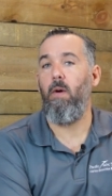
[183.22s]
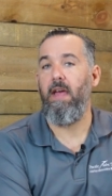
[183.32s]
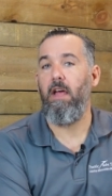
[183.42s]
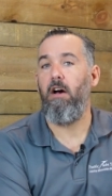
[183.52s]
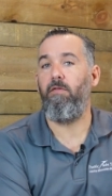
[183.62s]

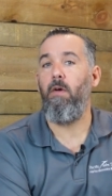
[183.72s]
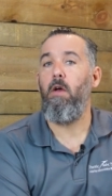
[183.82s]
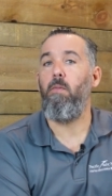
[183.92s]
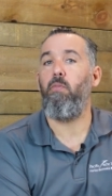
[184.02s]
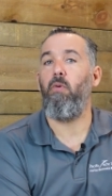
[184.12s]
way of
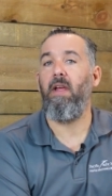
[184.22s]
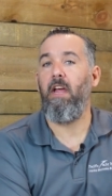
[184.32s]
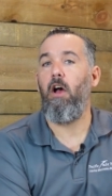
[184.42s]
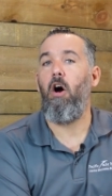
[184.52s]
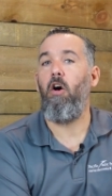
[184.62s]

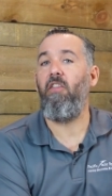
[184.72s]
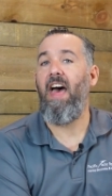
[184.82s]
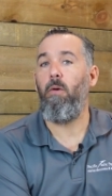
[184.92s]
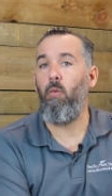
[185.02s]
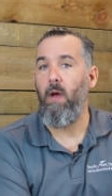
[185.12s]
bringing all
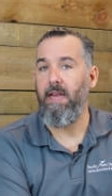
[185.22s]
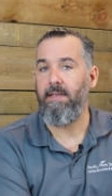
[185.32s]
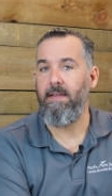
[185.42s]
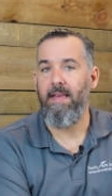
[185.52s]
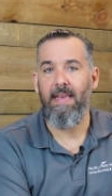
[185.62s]
that
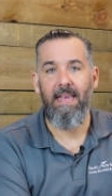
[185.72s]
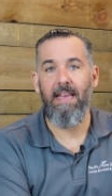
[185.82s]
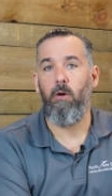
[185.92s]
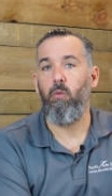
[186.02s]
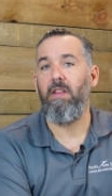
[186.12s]
weight
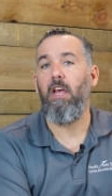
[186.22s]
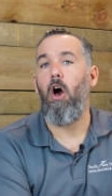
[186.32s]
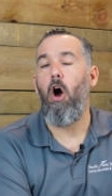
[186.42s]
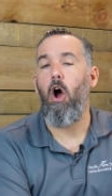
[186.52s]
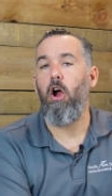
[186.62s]
in a really
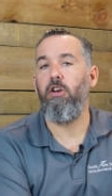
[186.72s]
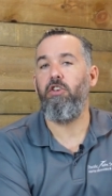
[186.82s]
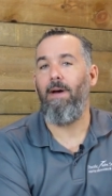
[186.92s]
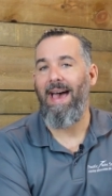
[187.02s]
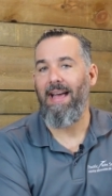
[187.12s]
hard
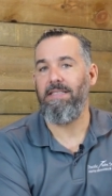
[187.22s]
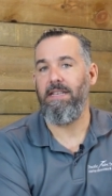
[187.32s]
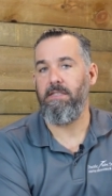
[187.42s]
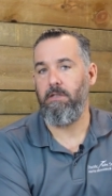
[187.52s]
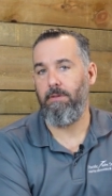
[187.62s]
to
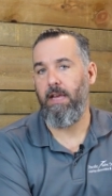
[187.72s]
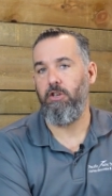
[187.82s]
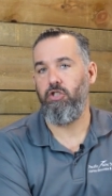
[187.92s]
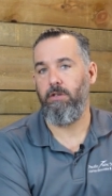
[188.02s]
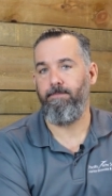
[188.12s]
access
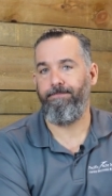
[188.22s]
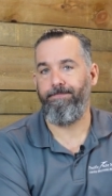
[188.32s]
location.